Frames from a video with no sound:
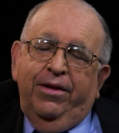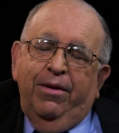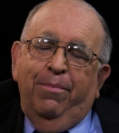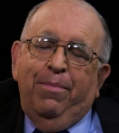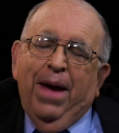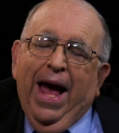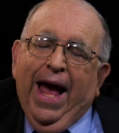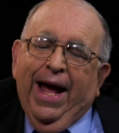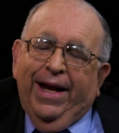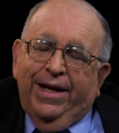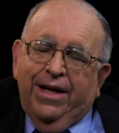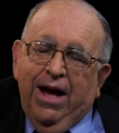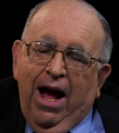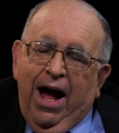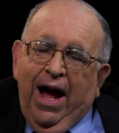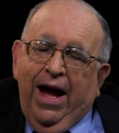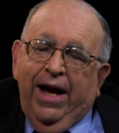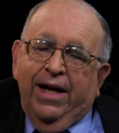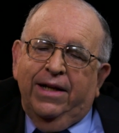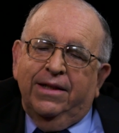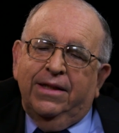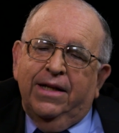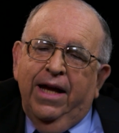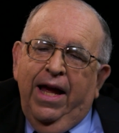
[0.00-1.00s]
bad
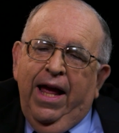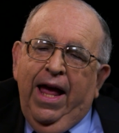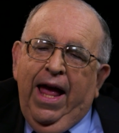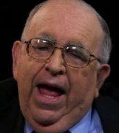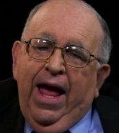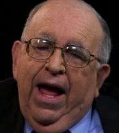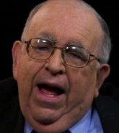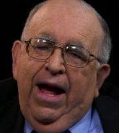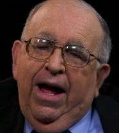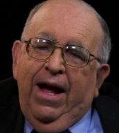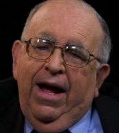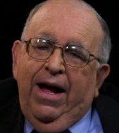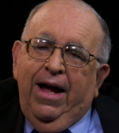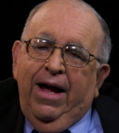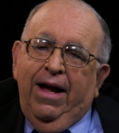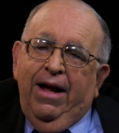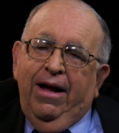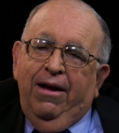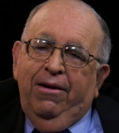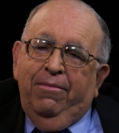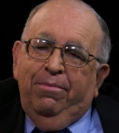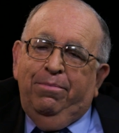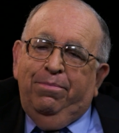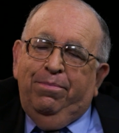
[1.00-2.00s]
guys.
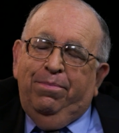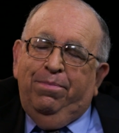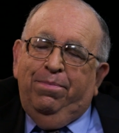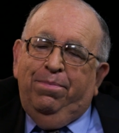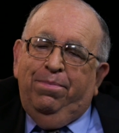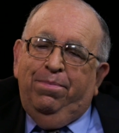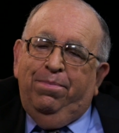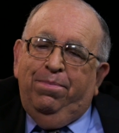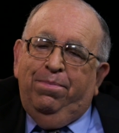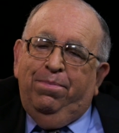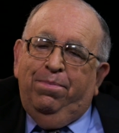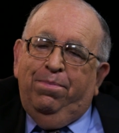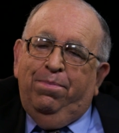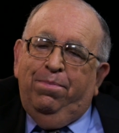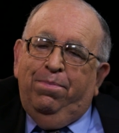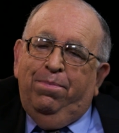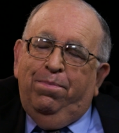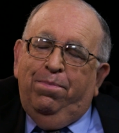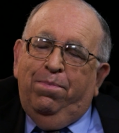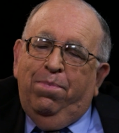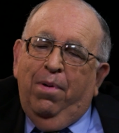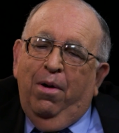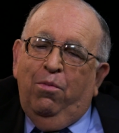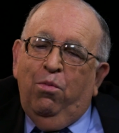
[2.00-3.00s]

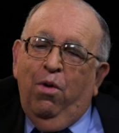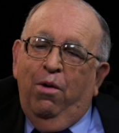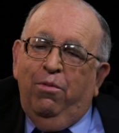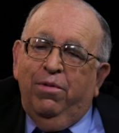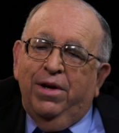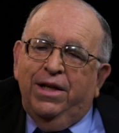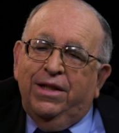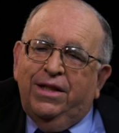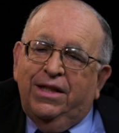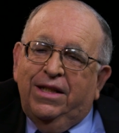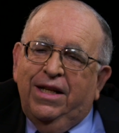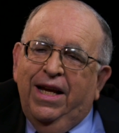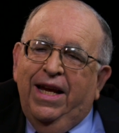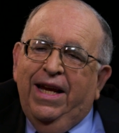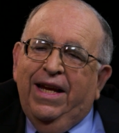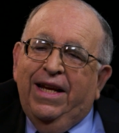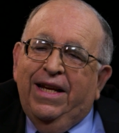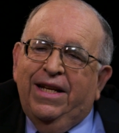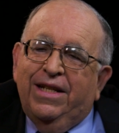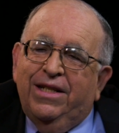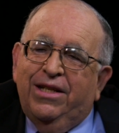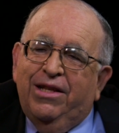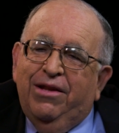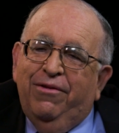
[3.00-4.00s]
But what we
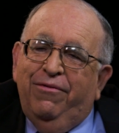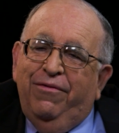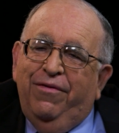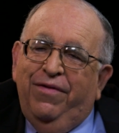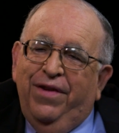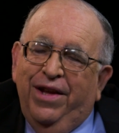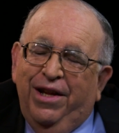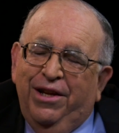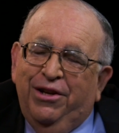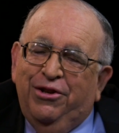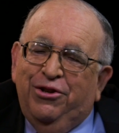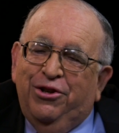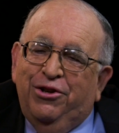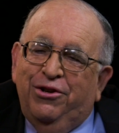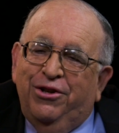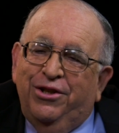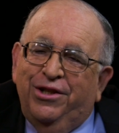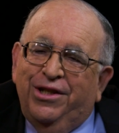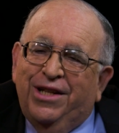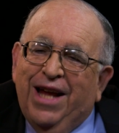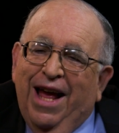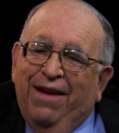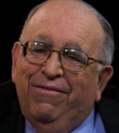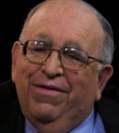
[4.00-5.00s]
see is the
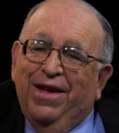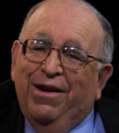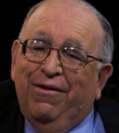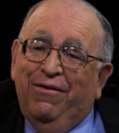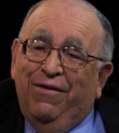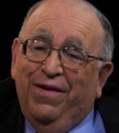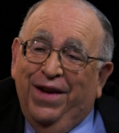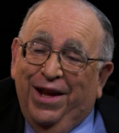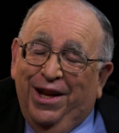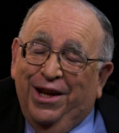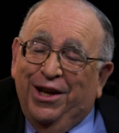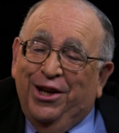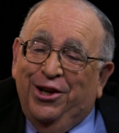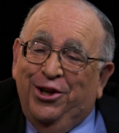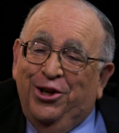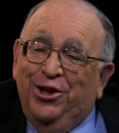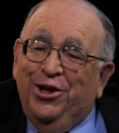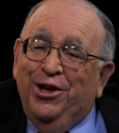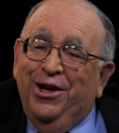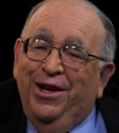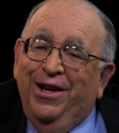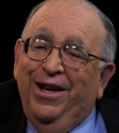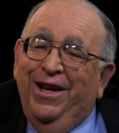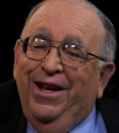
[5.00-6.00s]
villagers have their
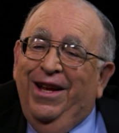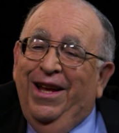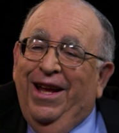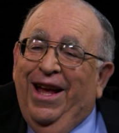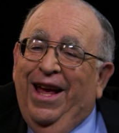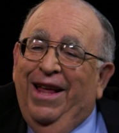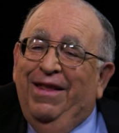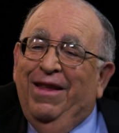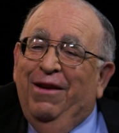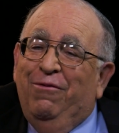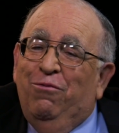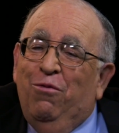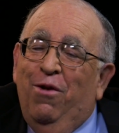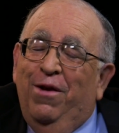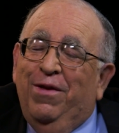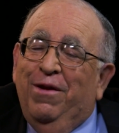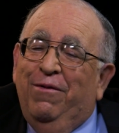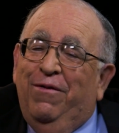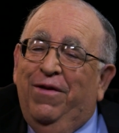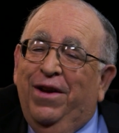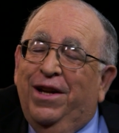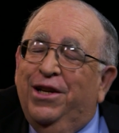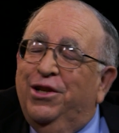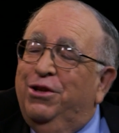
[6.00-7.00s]
village, and they've won
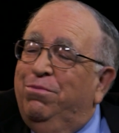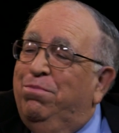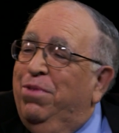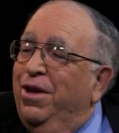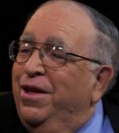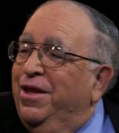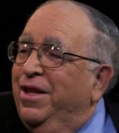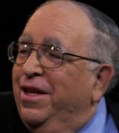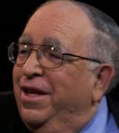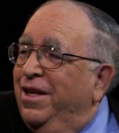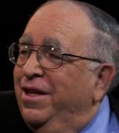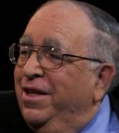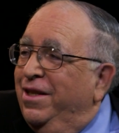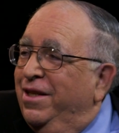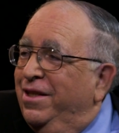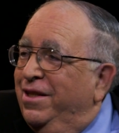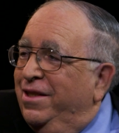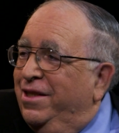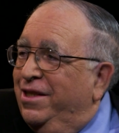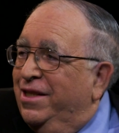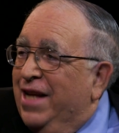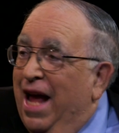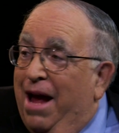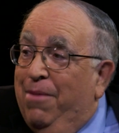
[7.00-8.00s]
their village, but the
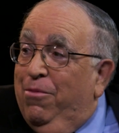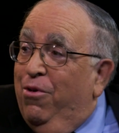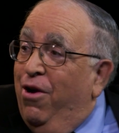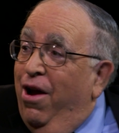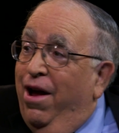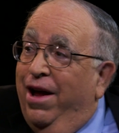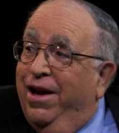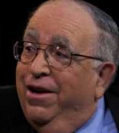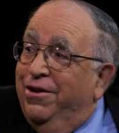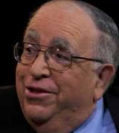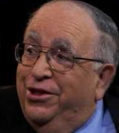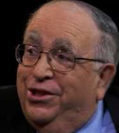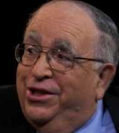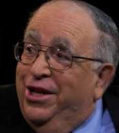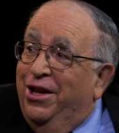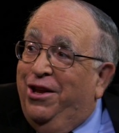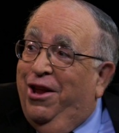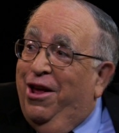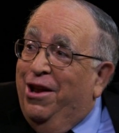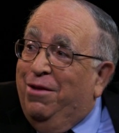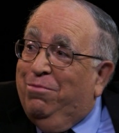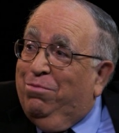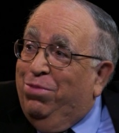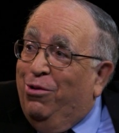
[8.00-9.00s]
samurai are
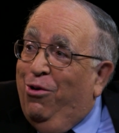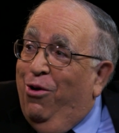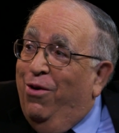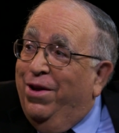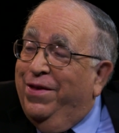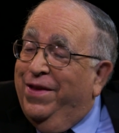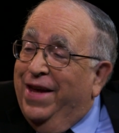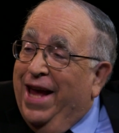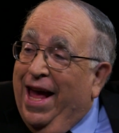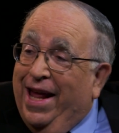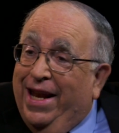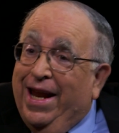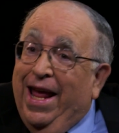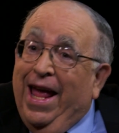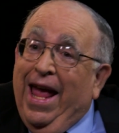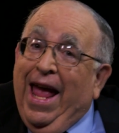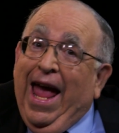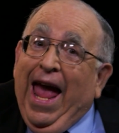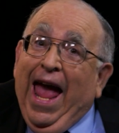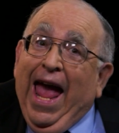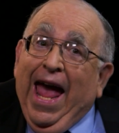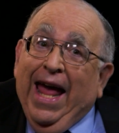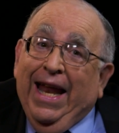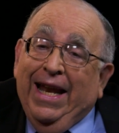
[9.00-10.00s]
still unemployed at the end.
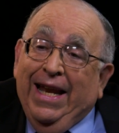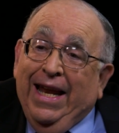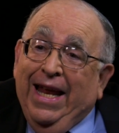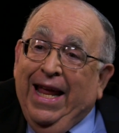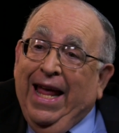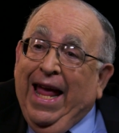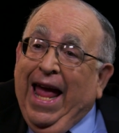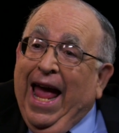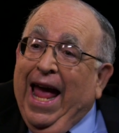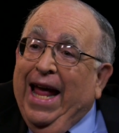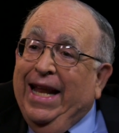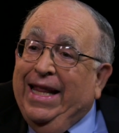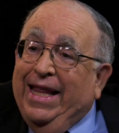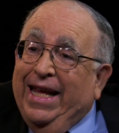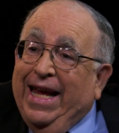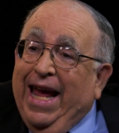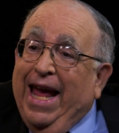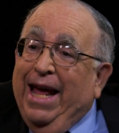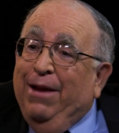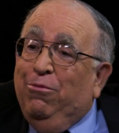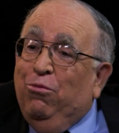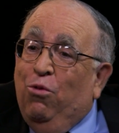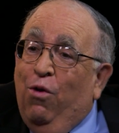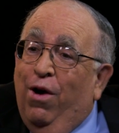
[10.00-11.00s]
And at the
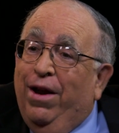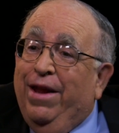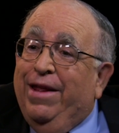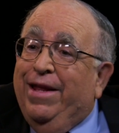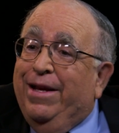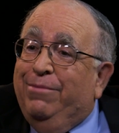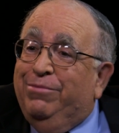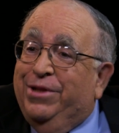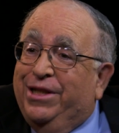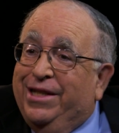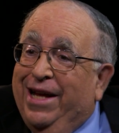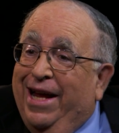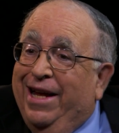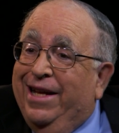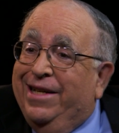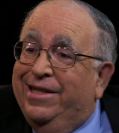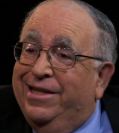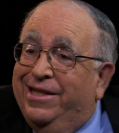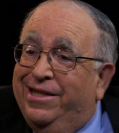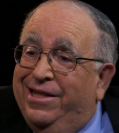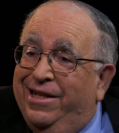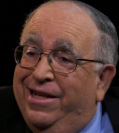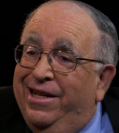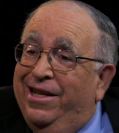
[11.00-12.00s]
end, one of them
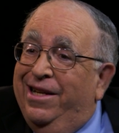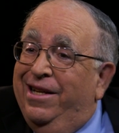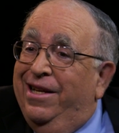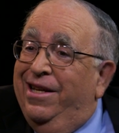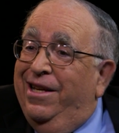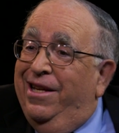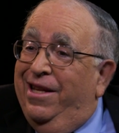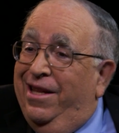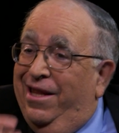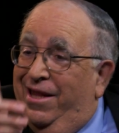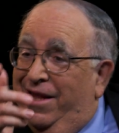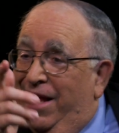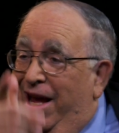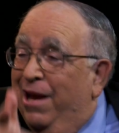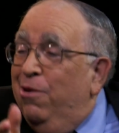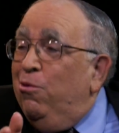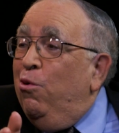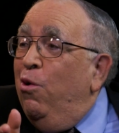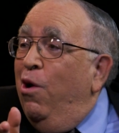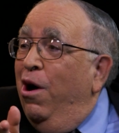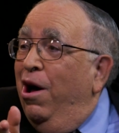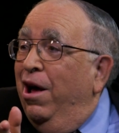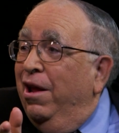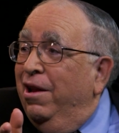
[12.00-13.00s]
says, "They
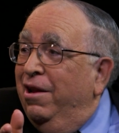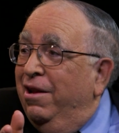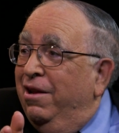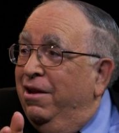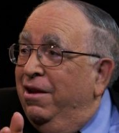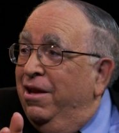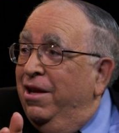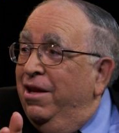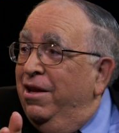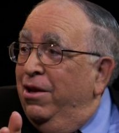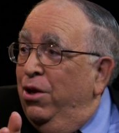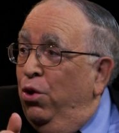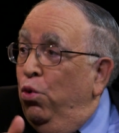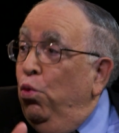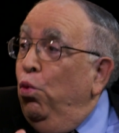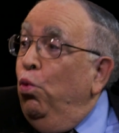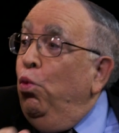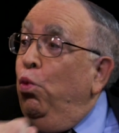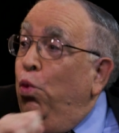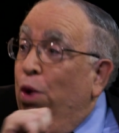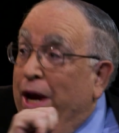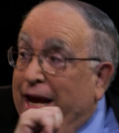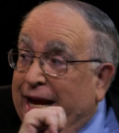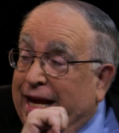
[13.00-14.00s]
won,
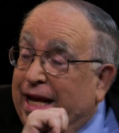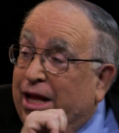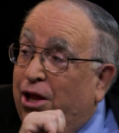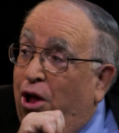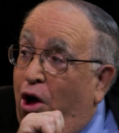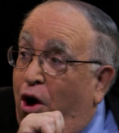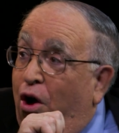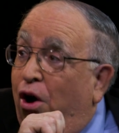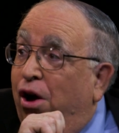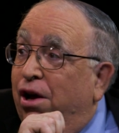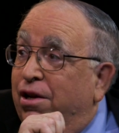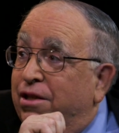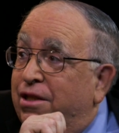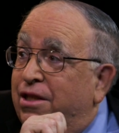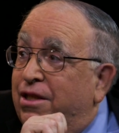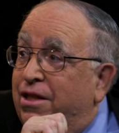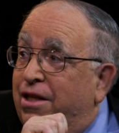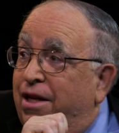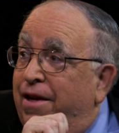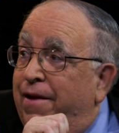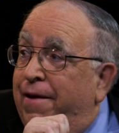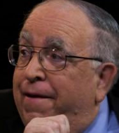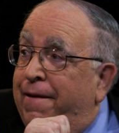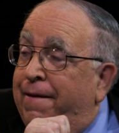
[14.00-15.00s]
we
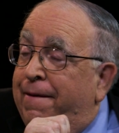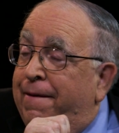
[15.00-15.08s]
lost."